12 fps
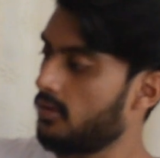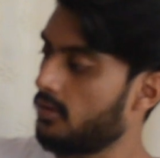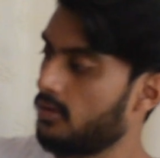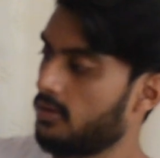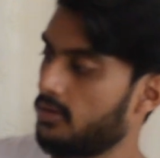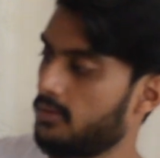
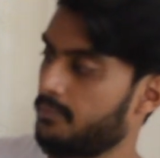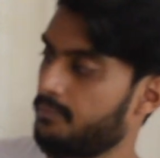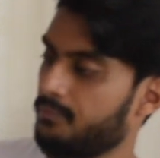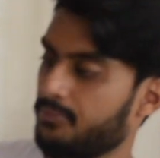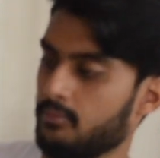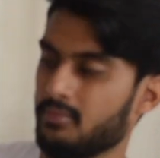Um,
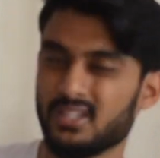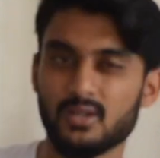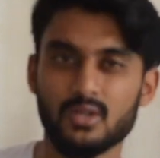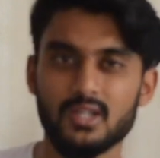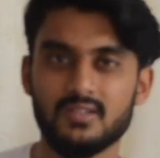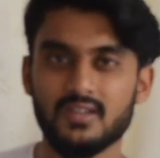but the
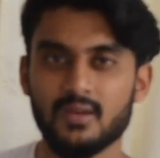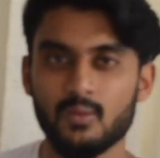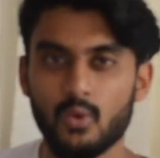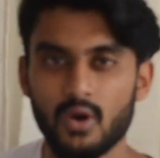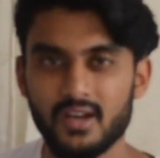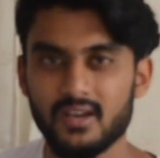only
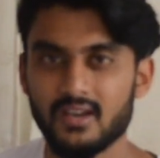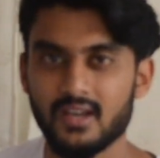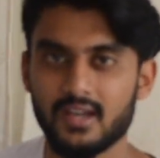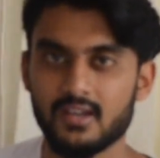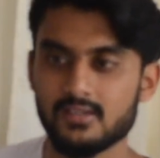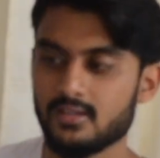thing what I didn't
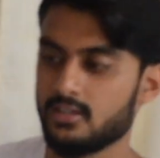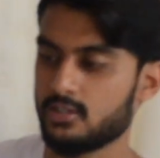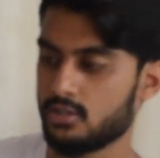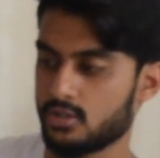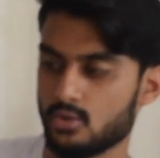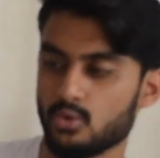like is
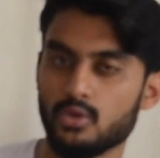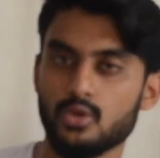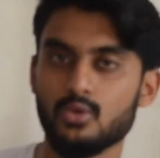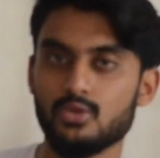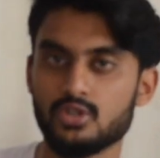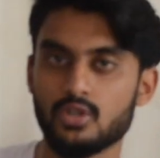it's too
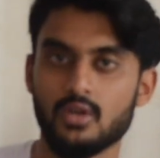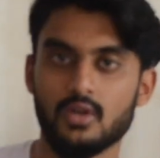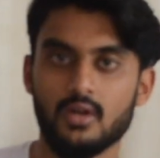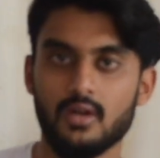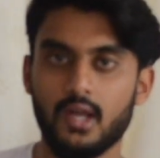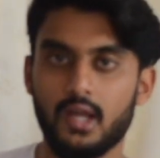huge,
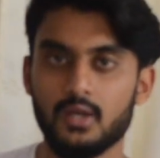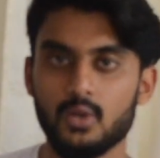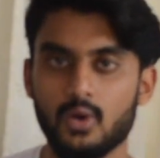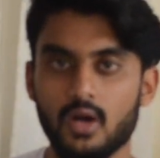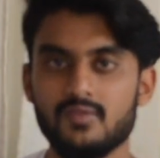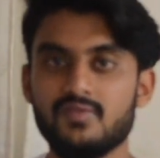and
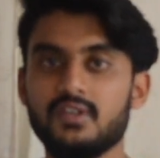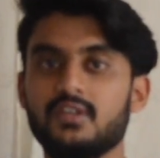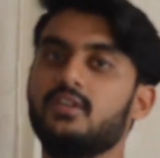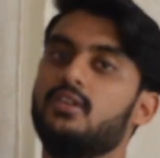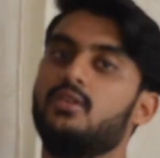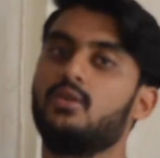you can't fit
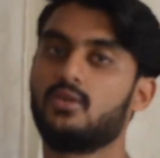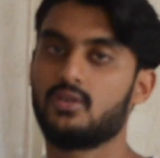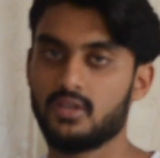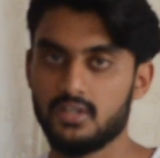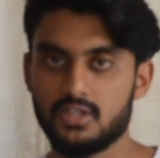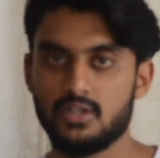it in your
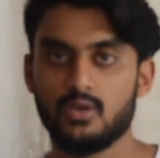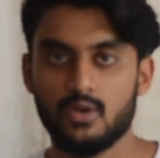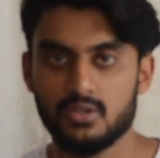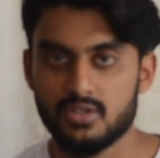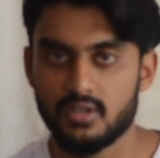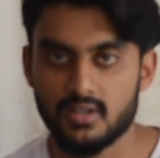kitchen
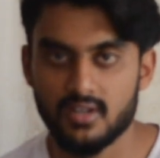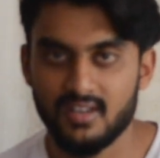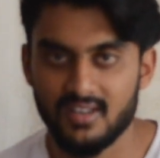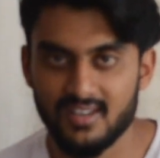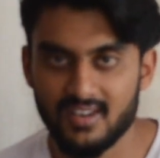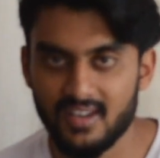closet,
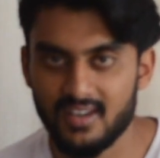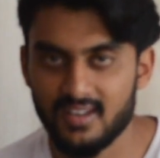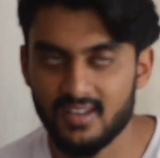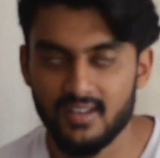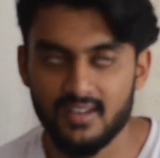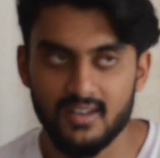right?
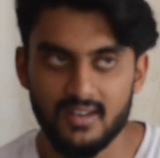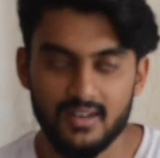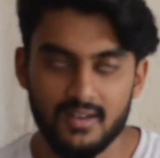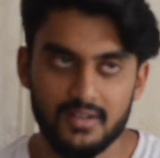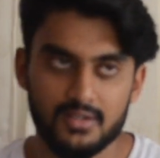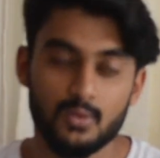
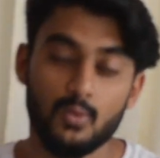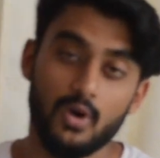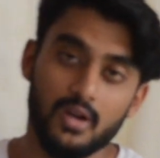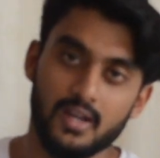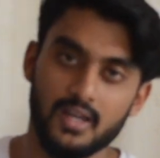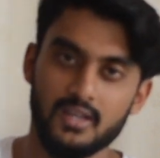Uh, so
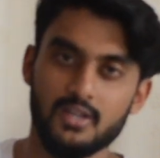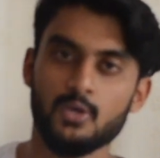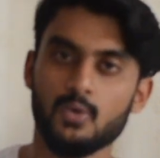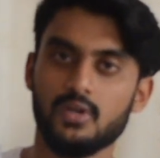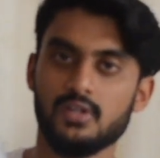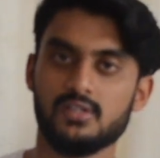what I
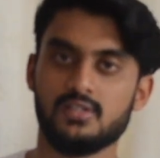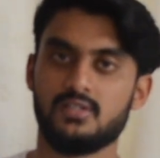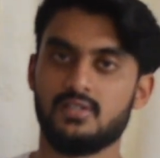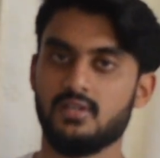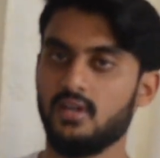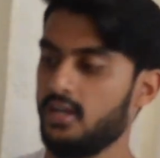do
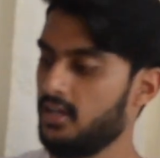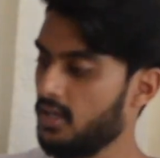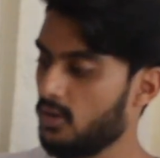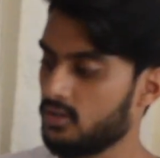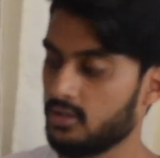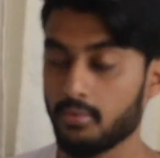is I
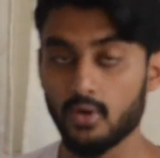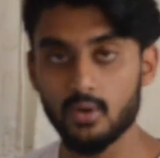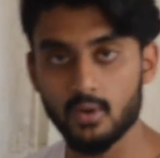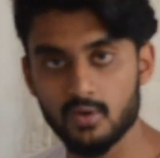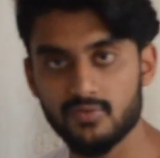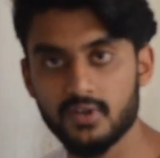take all the powder
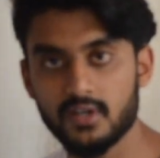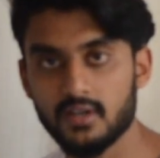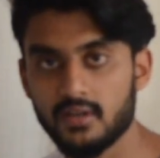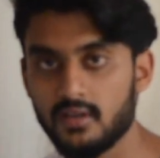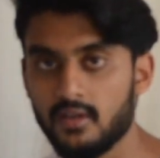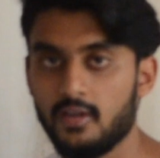out of it,
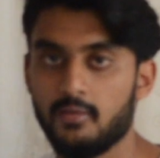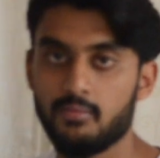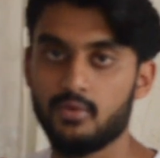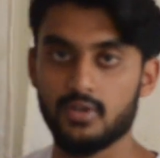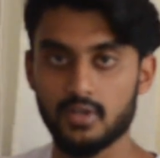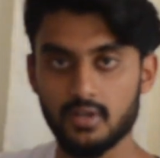
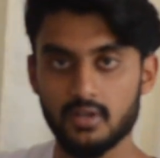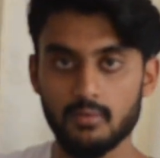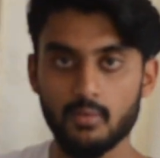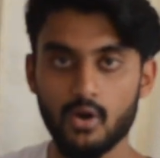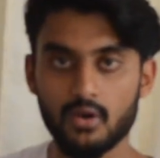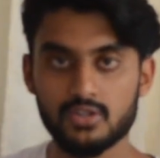put it in a
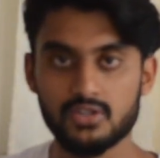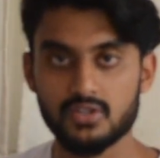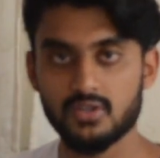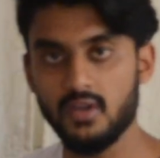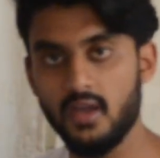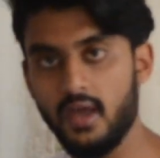box,
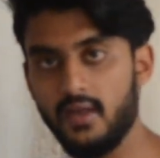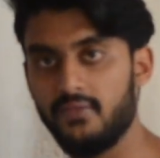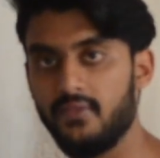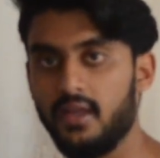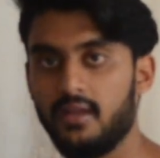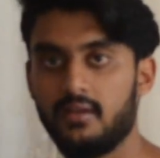
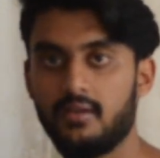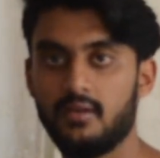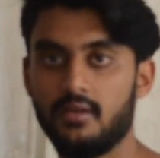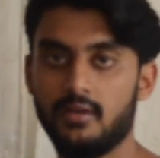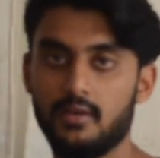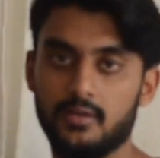and then
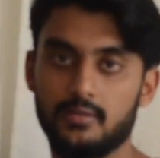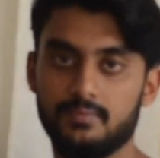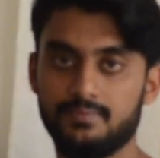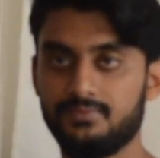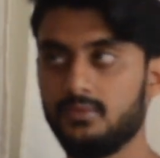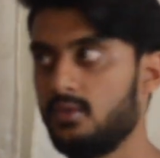um,
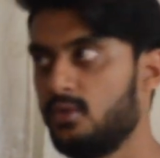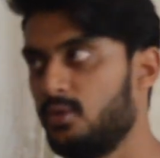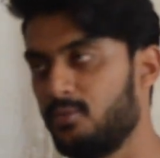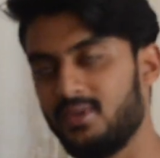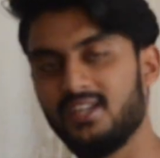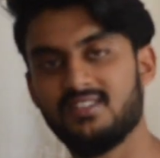you
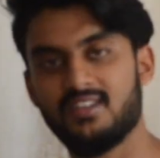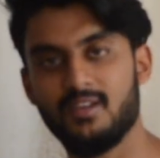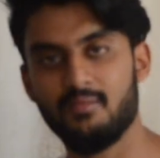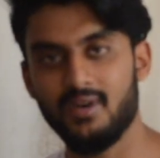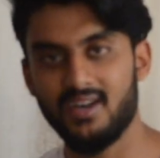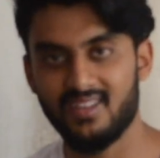know place it
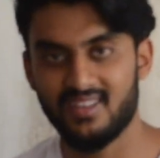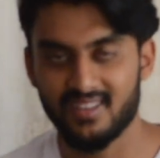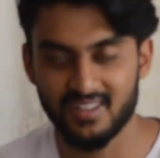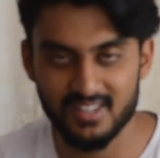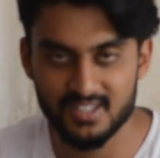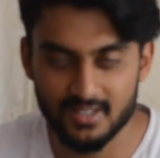in my
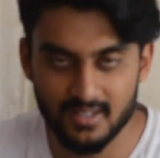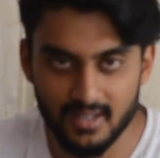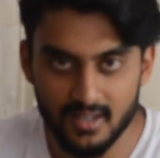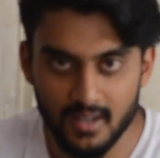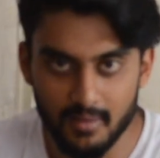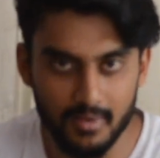kitchen
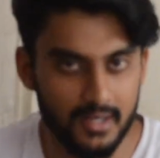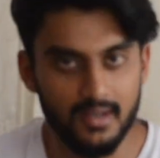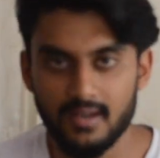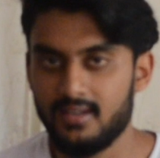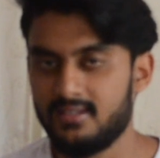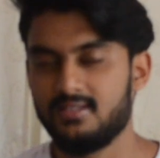but
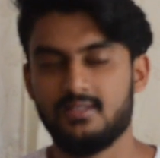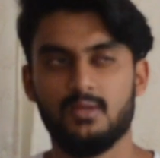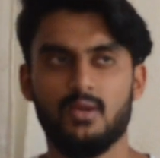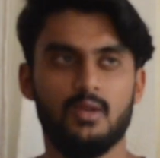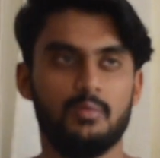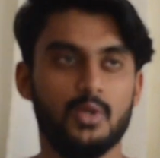yeah, it's
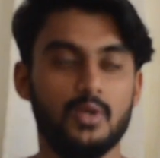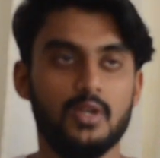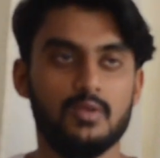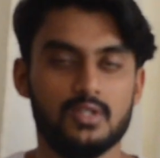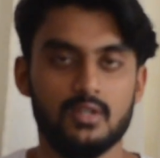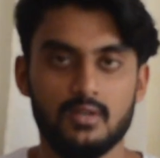all up to
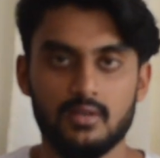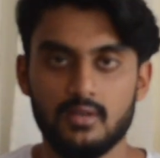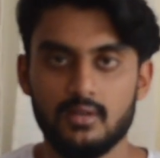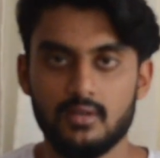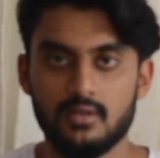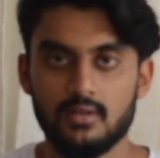individual uh,
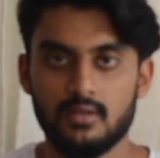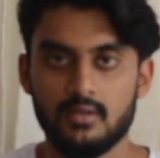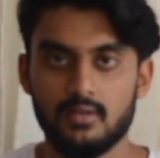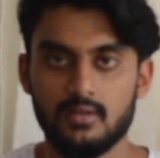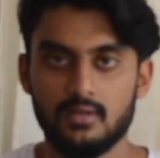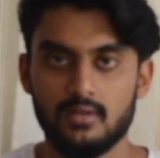
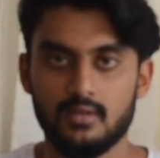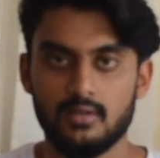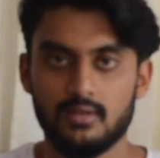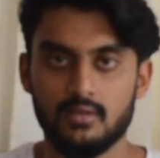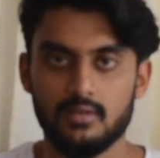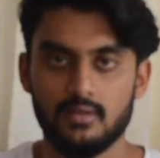uh,
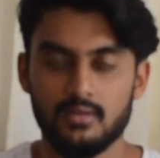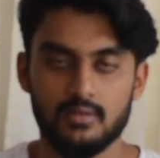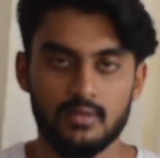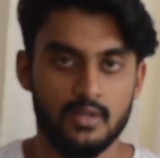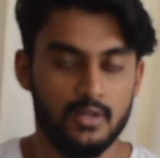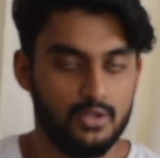uh, you know,
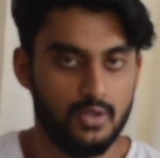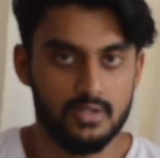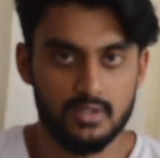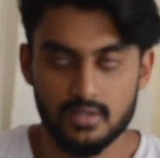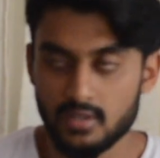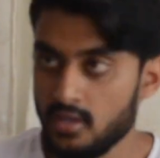
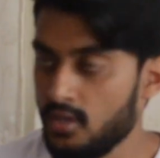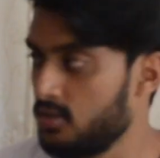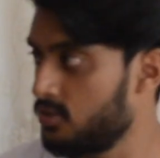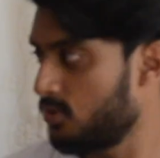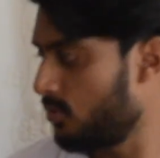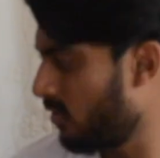choices.
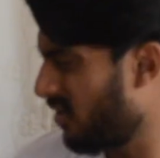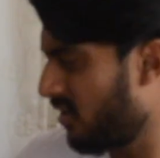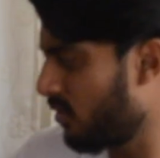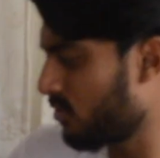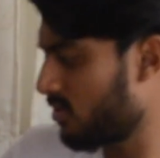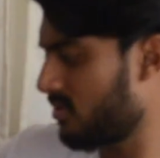So you can
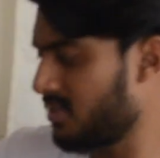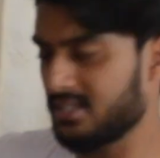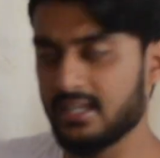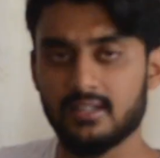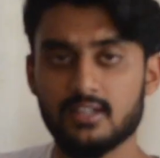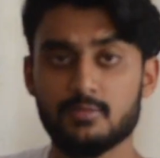use it just
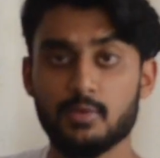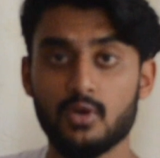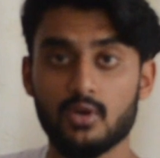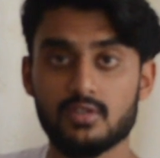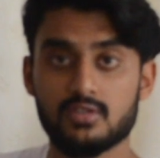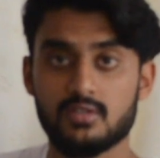like this
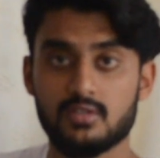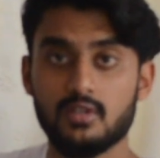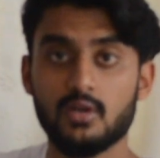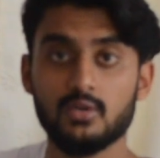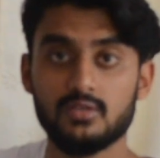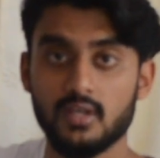because
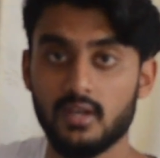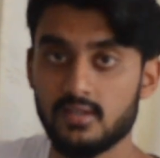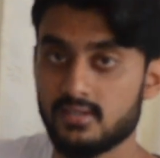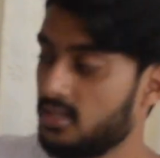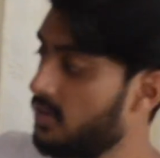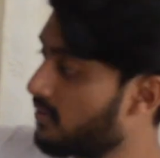the good thing
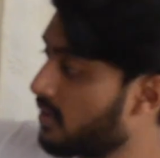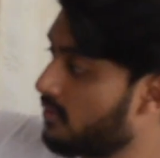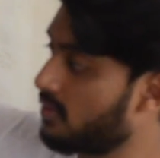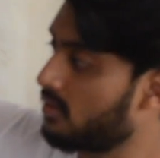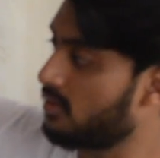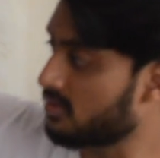is they have
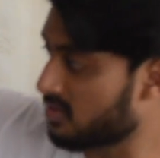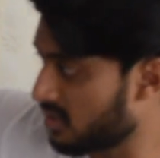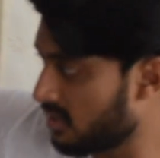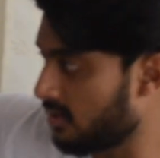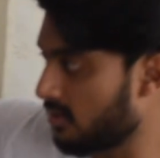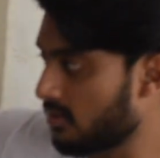given a
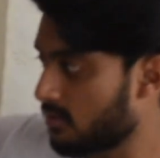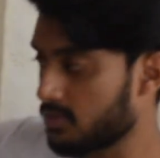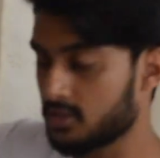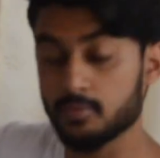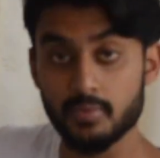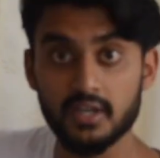seal here
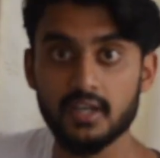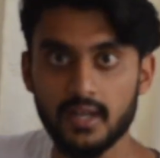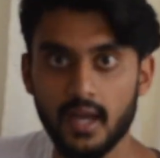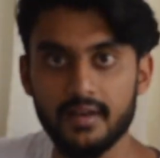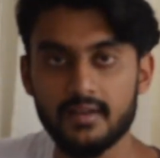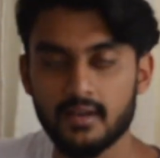it's pretty
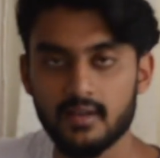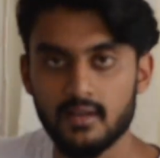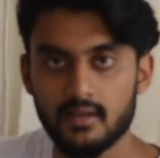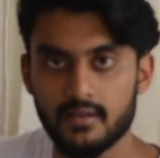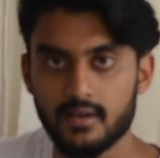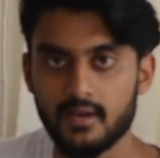tight,
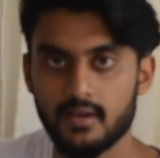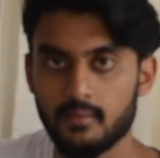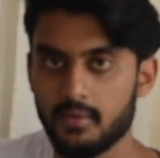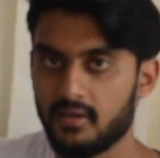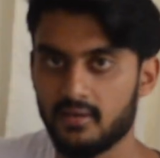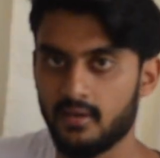right? I
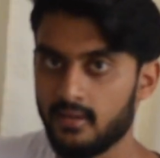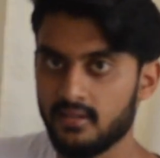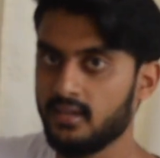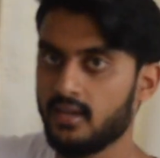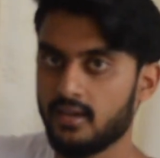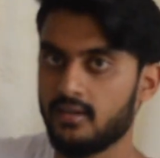mean
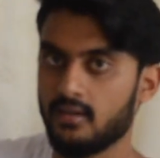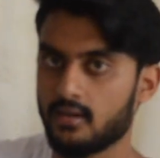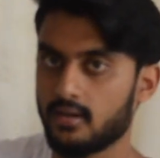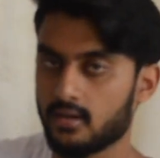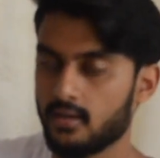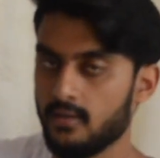nothing can enter it.